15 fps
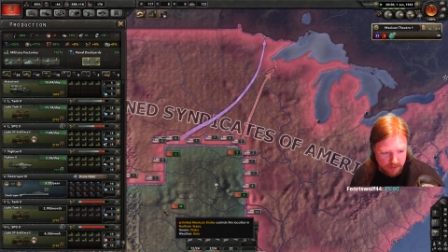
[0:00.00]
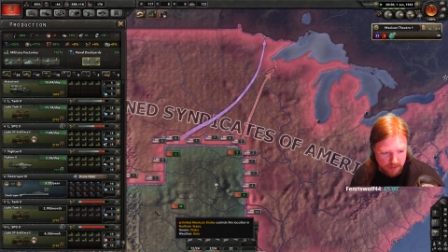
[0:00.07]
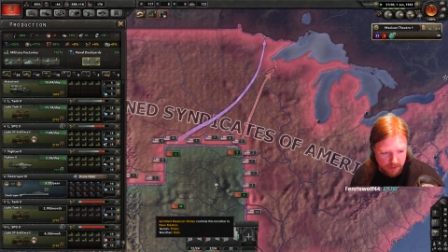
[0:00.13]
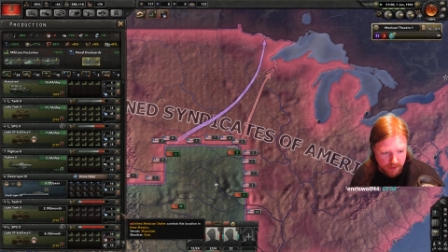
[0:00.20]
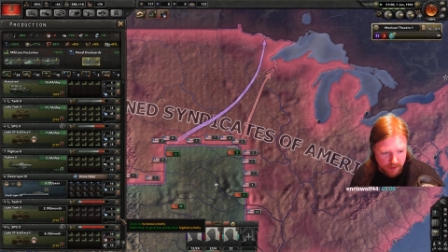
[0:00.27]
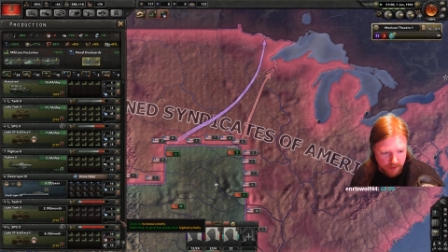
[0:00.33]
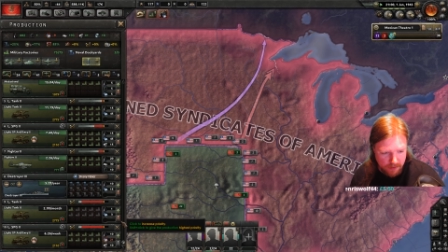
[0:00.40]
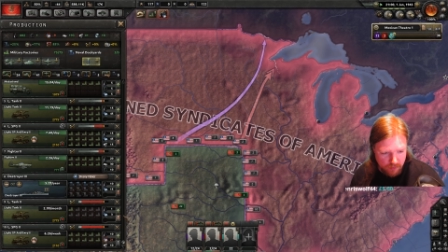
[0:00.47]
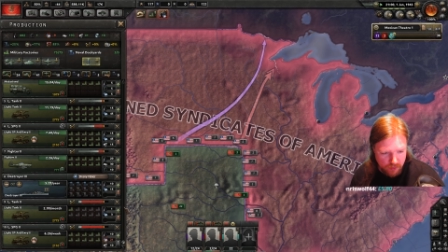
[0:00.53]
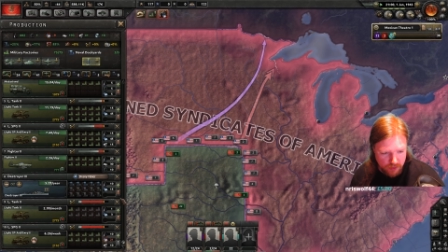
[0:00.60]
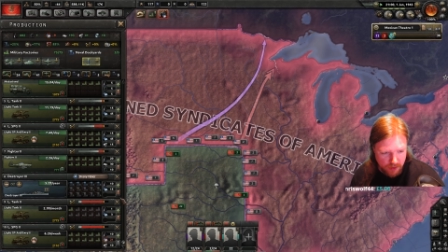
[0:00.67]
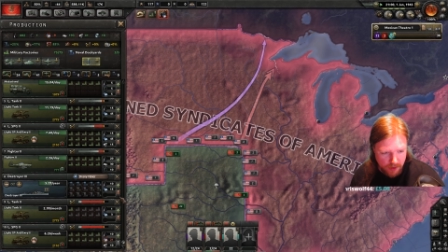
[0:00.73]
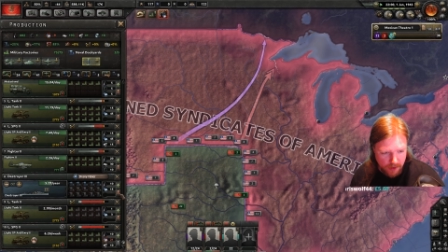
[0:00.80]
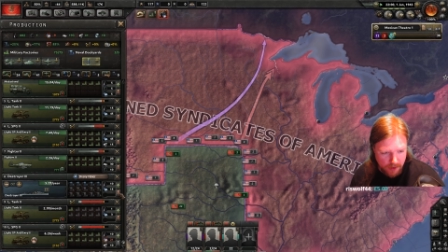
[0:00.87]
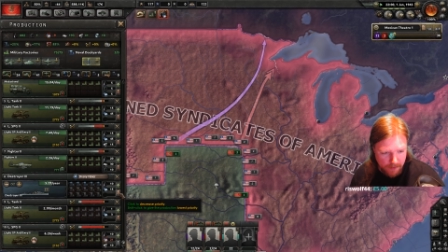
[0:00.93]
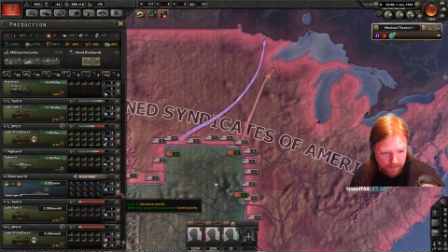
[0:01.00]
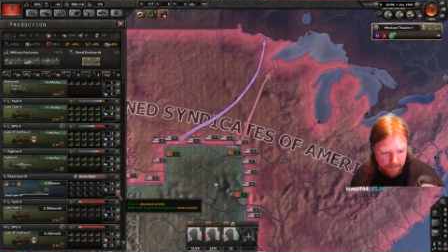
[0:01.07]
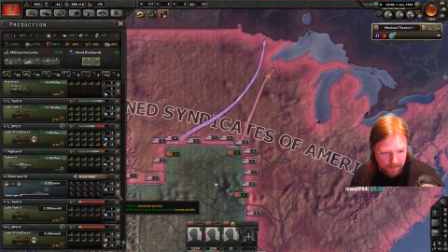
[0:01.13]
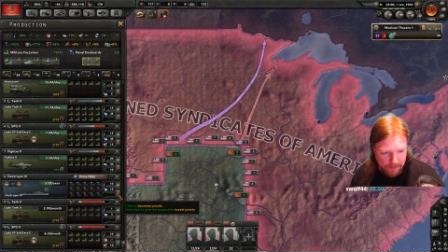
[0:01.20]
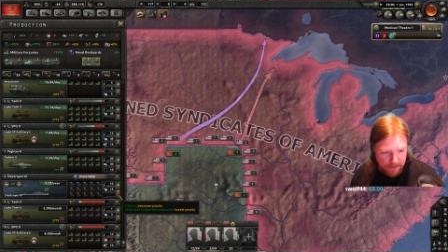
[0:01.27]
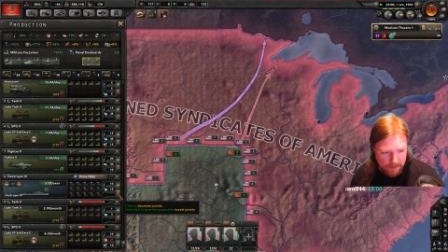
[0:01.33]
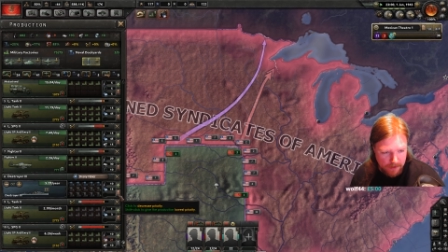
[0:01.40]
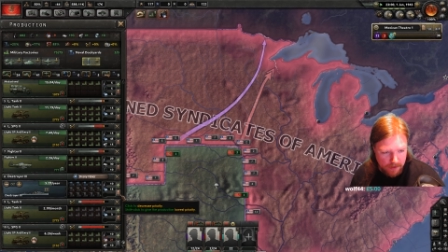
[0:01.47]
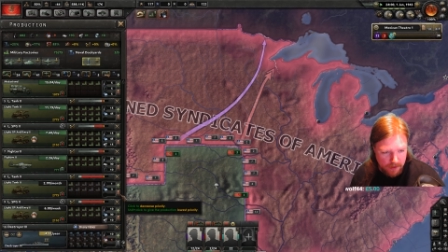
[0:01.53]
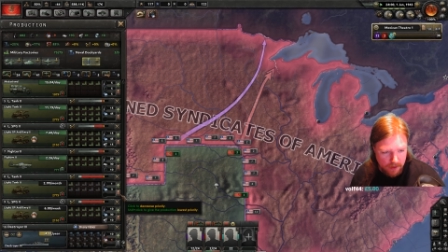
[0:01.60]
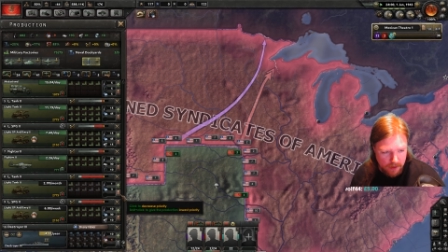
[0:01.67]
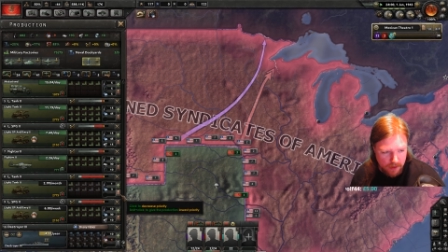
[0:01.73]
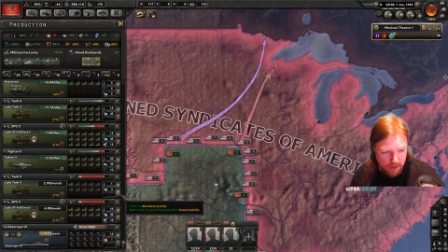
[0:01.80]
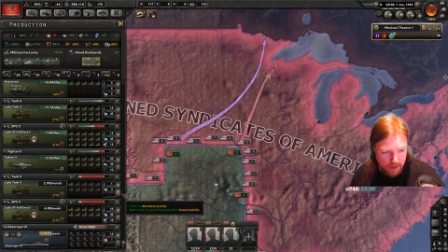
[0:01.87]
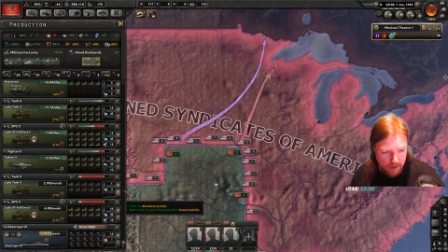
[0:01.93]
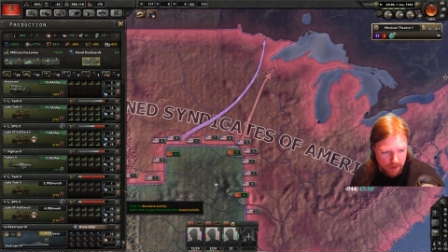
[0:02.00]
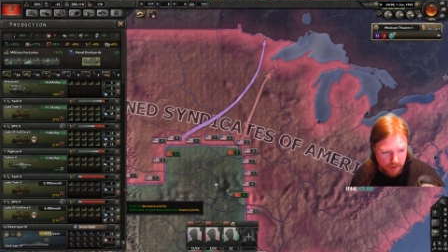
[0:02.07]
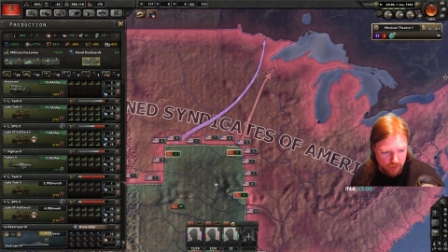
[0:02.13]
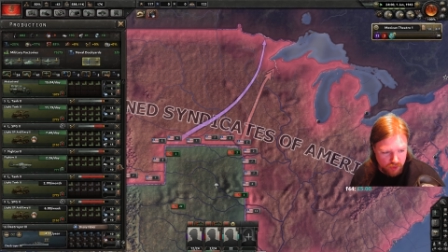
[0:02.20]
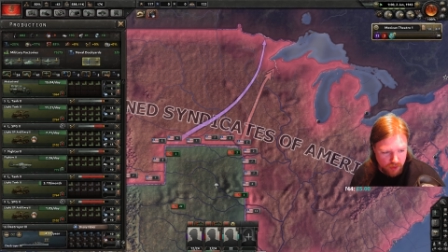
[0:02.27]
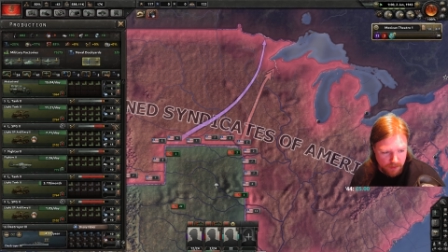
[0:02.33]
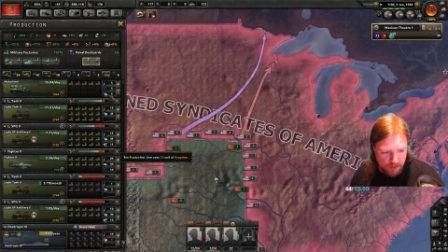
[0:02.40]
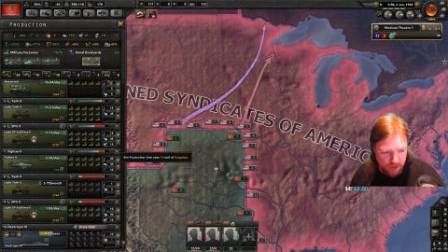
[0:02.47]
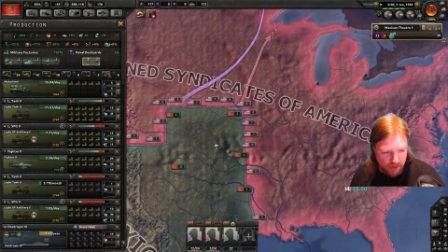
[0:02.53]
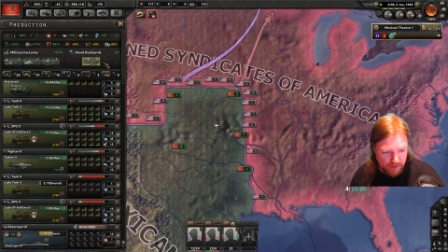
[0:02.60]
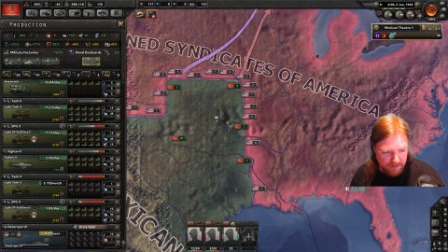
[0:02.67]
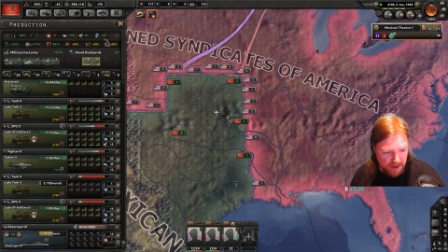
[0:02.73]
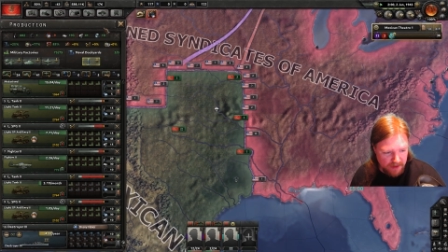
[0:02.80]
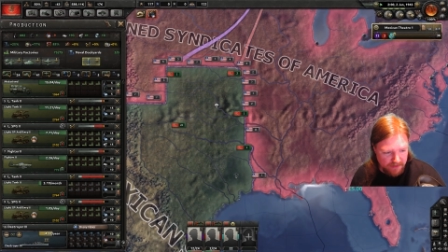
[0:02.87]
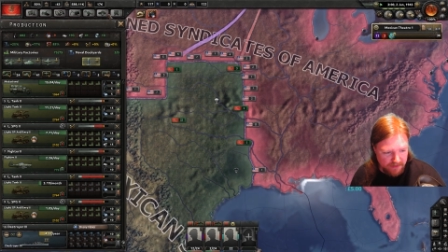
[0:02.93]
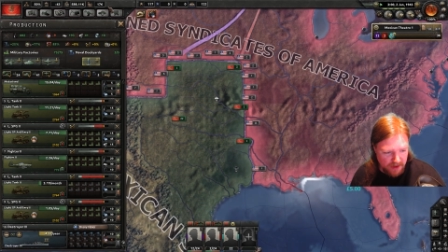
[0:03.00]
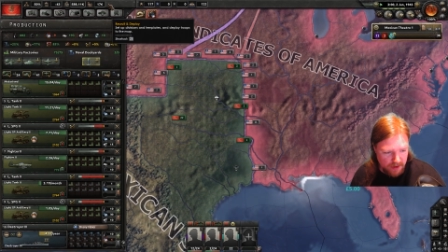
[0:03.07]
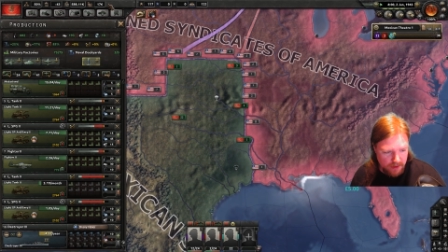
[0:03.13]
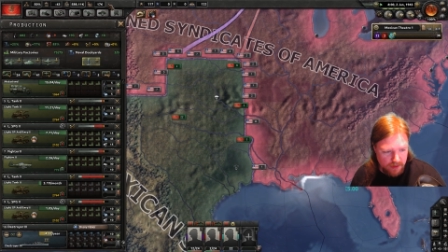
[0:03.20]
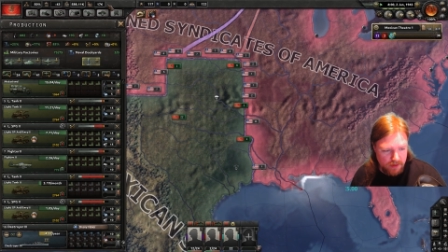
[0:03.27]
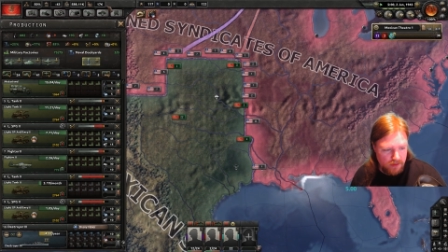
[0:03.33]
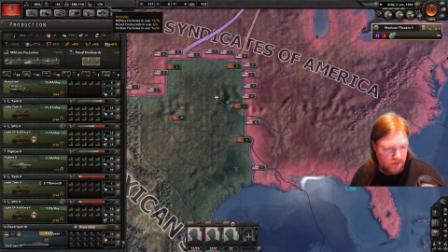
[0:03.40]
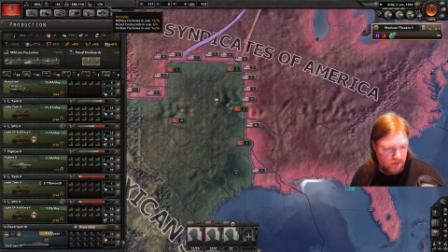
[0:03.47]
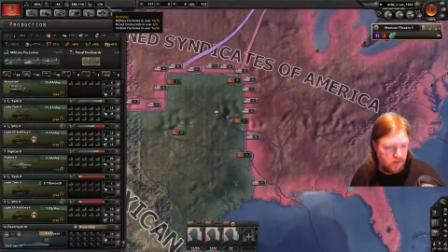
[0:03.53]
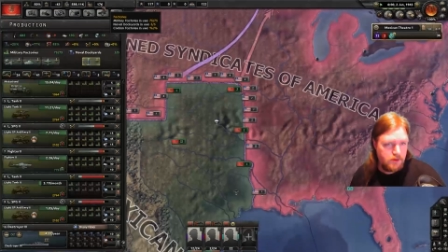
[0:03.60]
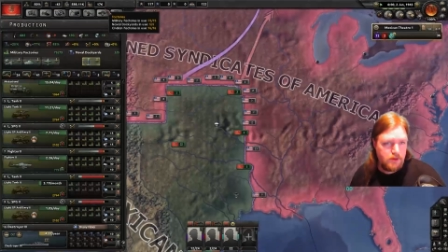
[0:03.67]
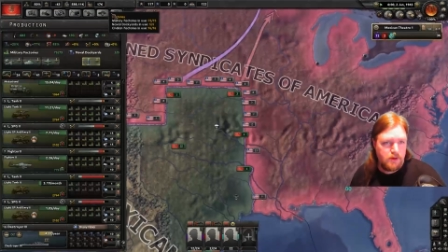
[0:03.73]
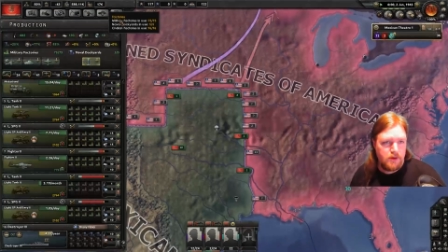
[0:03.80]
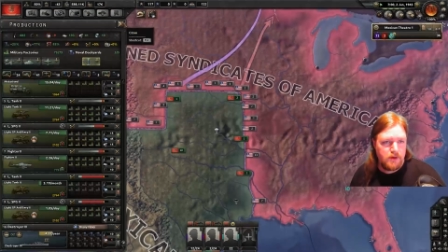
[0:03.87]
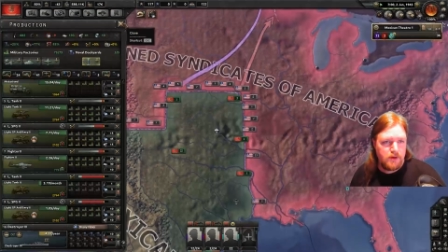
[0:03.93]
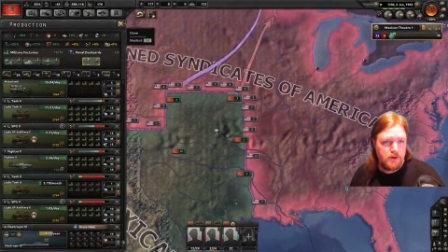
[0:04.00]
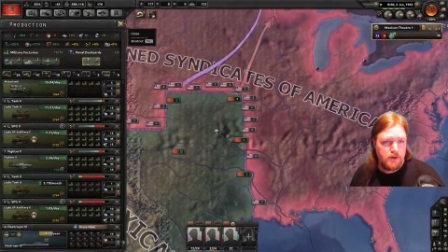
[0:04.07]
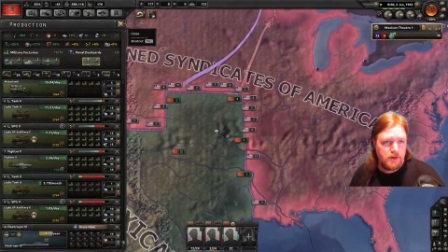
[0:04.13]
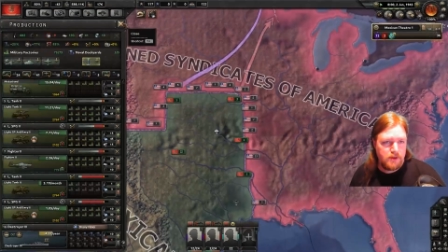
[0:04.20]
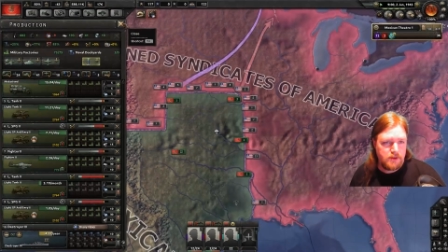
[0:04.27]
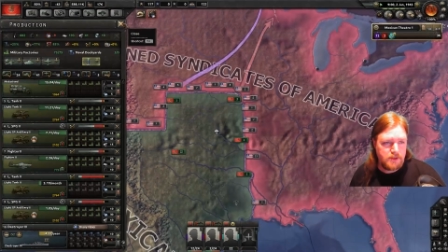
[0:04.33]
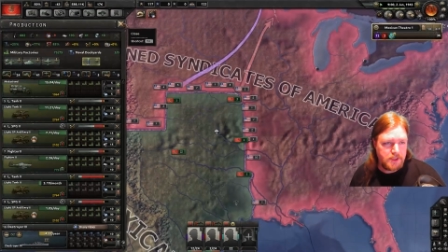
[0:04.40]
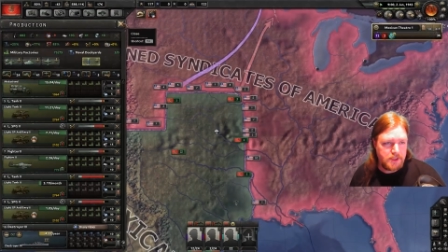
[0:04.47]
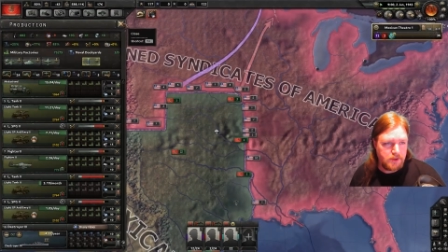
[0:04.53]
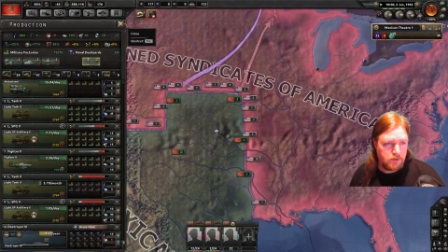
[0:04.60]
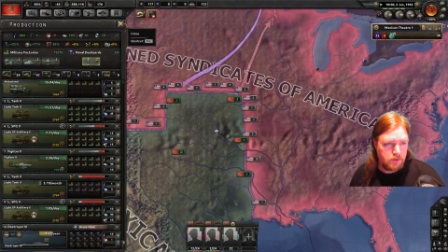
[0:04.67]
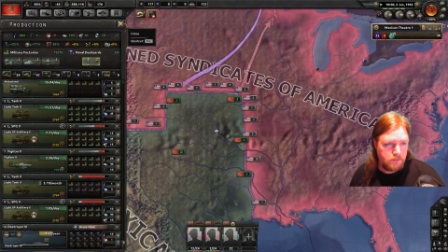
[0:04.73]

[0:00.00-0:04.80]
There, we'll do that, and we'll drop the Dravy Navy down.